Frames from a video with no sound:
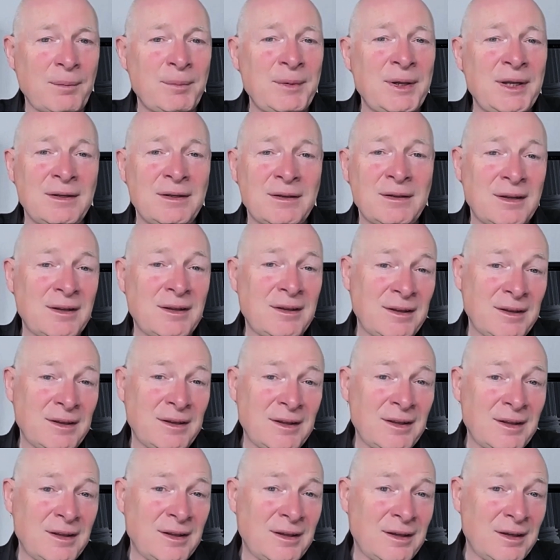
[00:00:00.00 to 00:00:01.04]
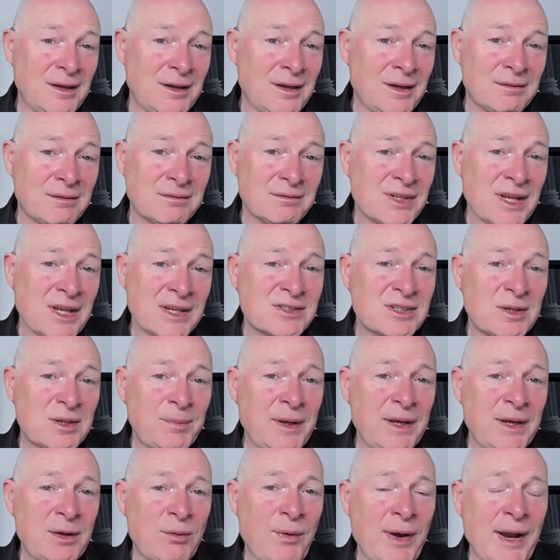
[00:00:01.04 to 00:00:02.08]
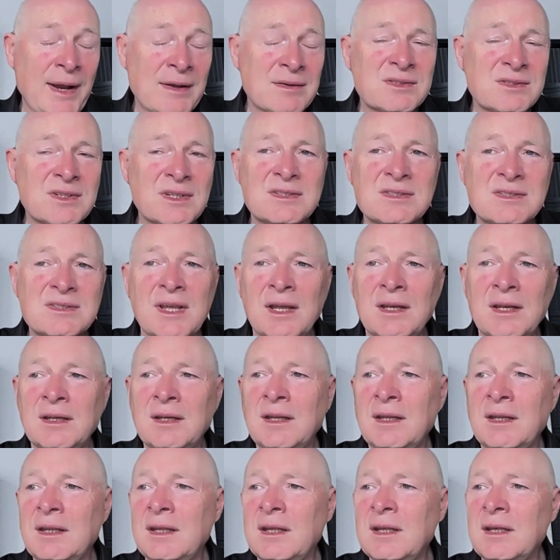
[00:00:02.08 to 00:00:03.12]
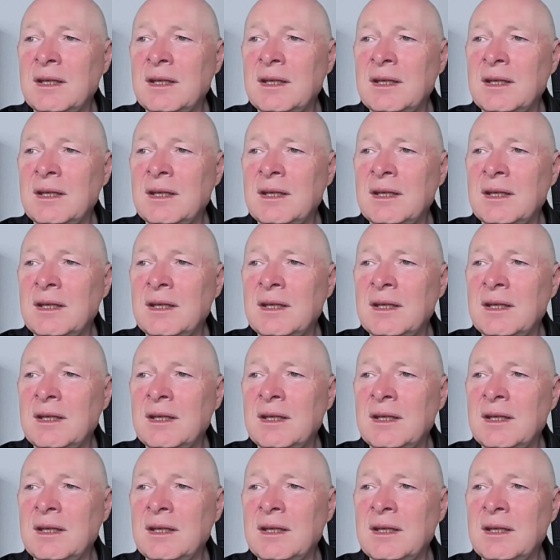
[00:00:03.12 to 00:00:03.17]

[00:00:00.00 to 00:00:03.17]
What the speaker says: I mean, SSAS have been around since then.